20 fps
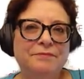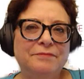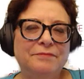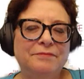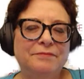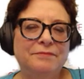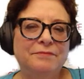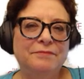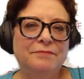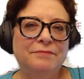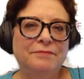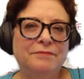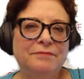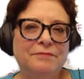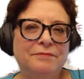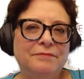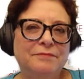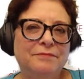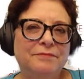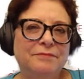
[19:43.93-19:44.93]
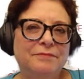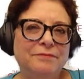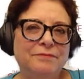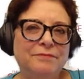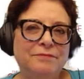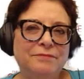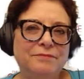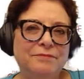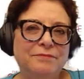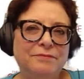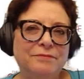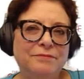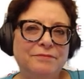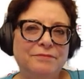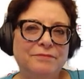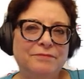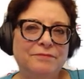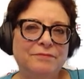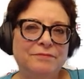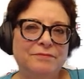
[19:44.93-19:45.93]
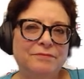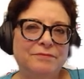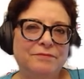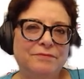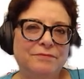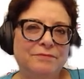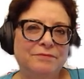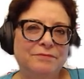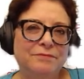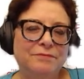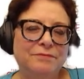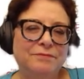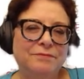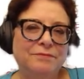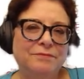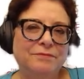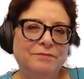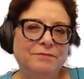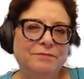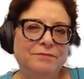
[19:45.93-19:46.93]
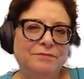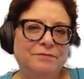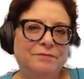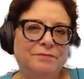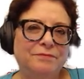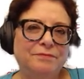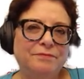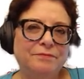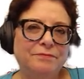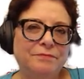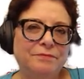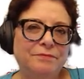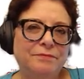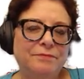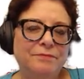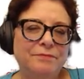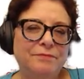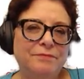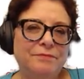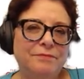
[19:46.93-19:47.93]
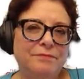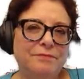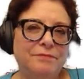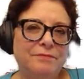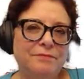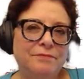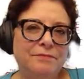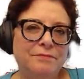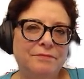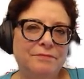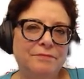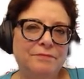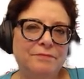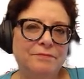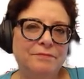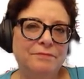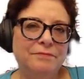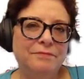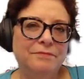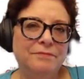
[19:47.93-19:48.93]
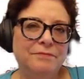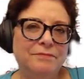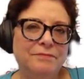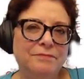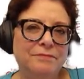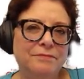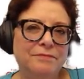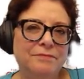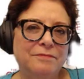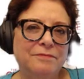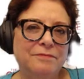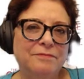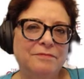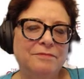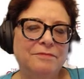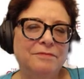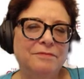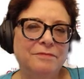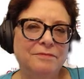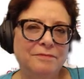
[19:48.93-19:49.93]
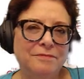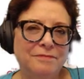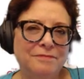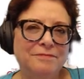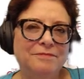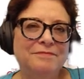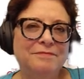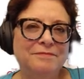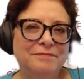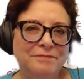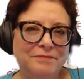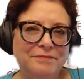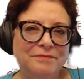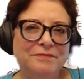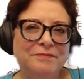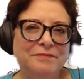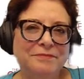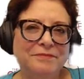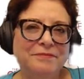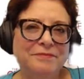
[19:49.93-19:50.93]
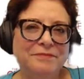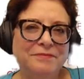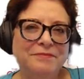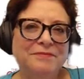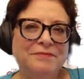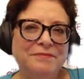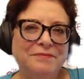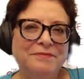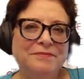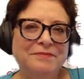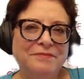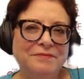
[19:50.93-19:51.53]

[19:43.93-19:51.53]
(silent)